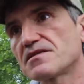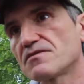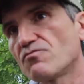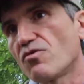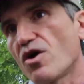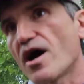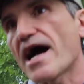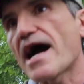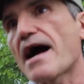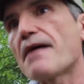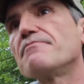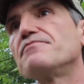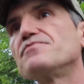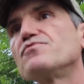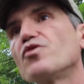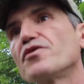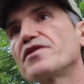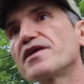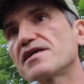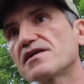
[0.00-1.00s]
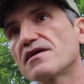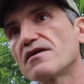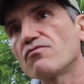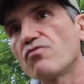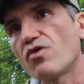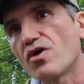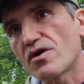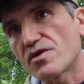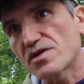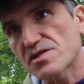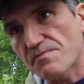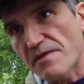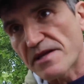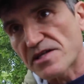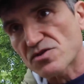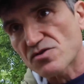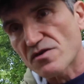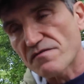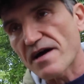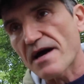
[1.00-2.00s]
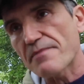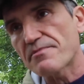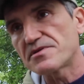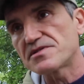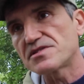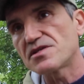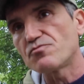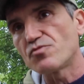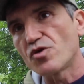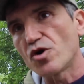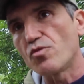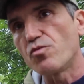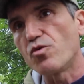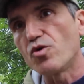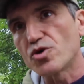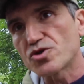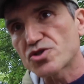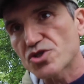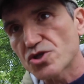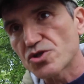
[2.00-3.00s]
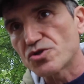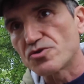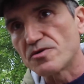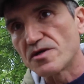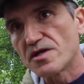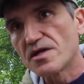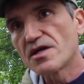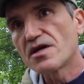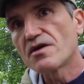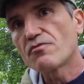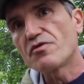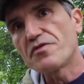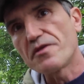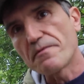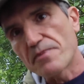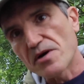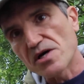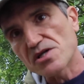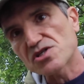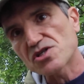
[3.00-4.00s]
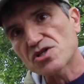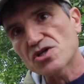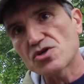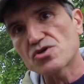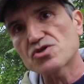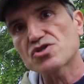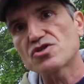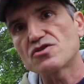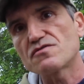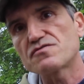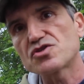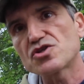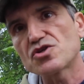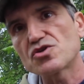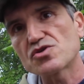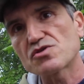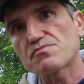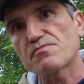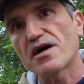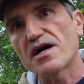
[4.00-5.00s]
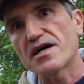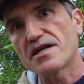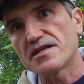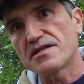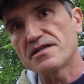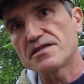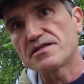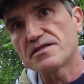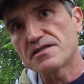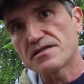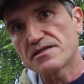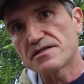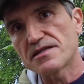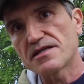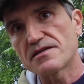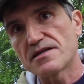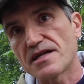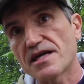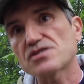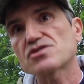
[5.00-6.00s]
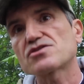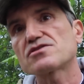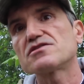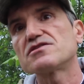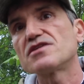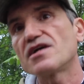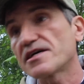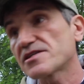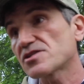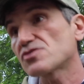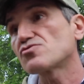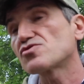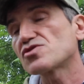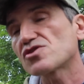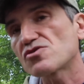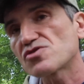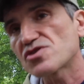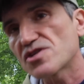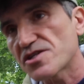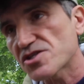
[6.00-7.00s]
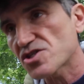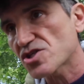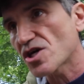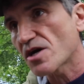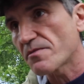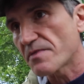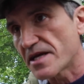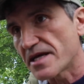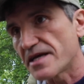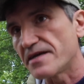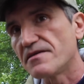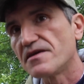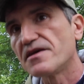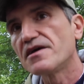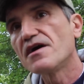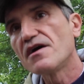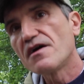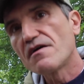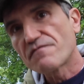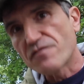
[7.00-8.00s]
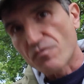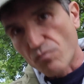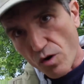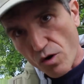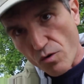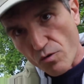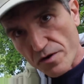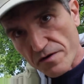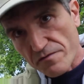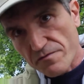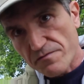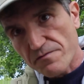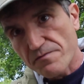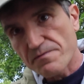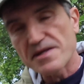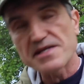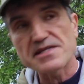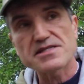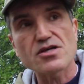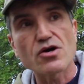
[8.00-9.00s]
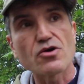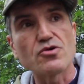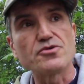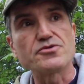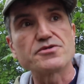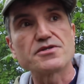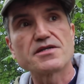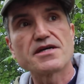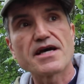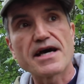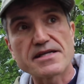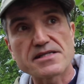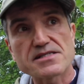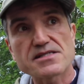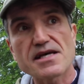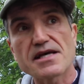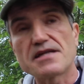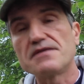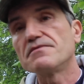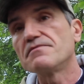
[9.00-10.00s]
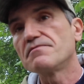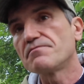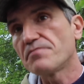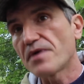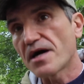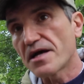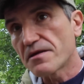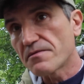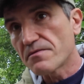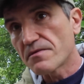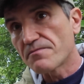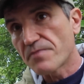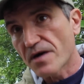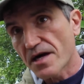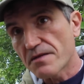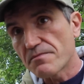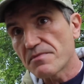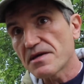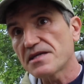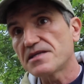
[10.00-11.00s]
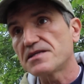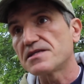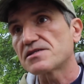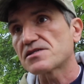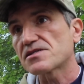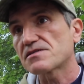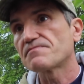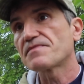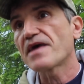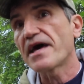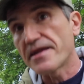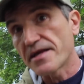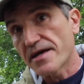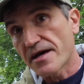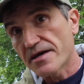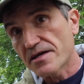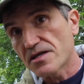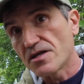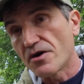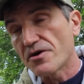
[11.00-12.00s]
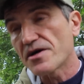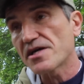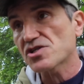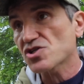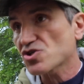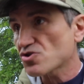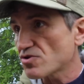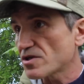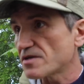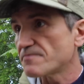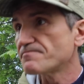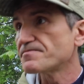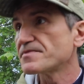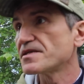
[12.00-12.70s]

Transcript: what happened, what was meant to have happened in World War II with the persecution of Jews by National Socialist Germany, from what we've been told and said by the media and history.